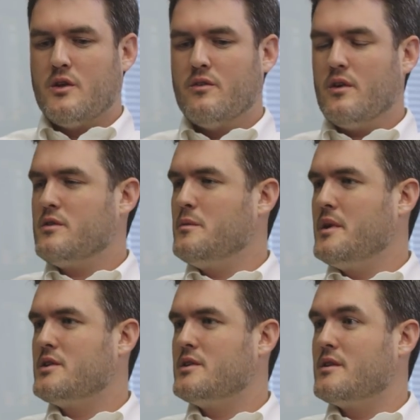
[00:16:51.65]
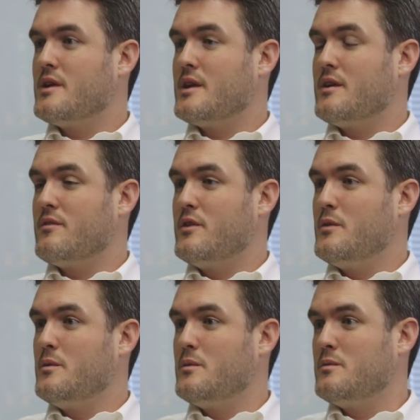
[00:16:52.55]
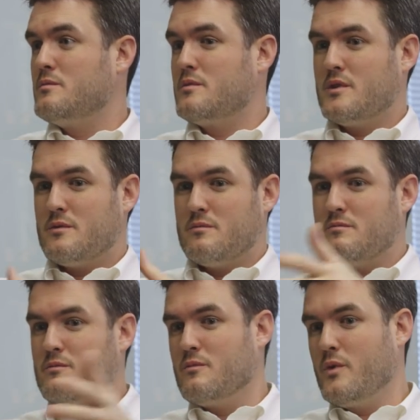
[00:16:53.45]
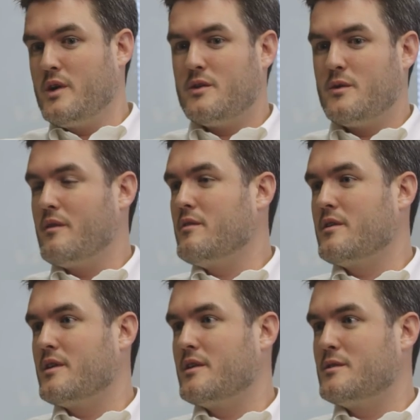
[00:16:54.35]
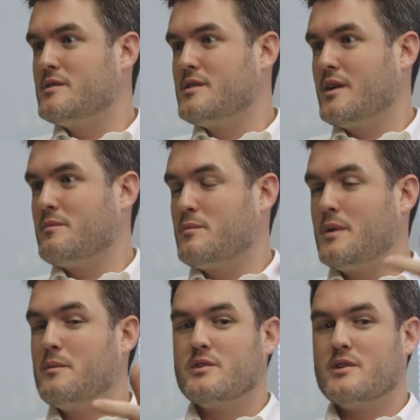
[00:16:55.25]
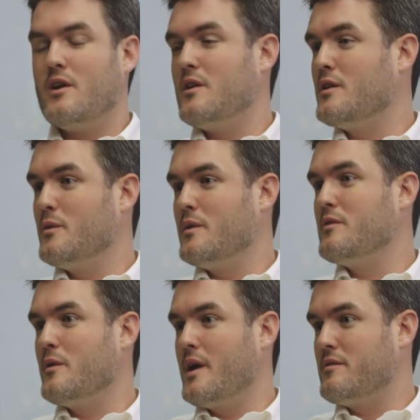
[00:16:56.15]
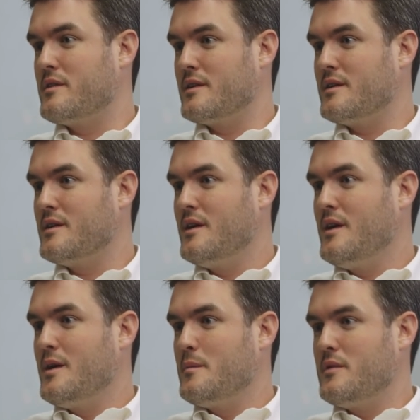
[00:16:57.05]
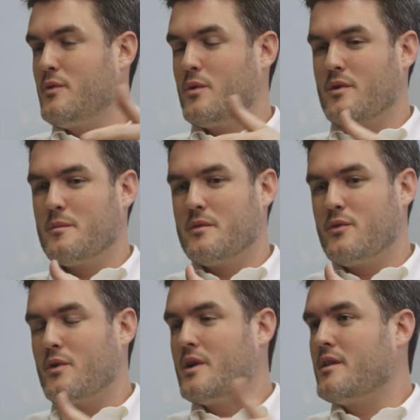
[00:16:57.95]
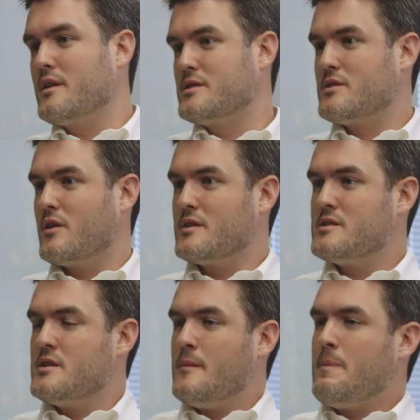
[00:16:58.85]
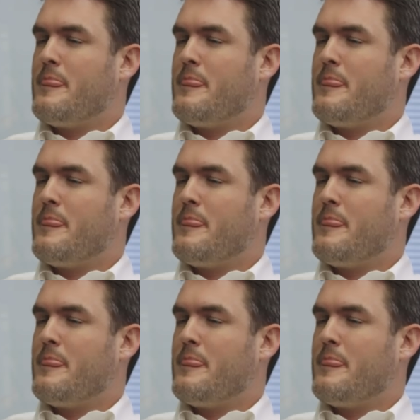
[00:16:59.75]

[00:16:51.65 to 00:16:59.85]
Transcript: You've also mentioned that if you could redo everything, you'd say people should all go river rafting yes. before, before anything starts.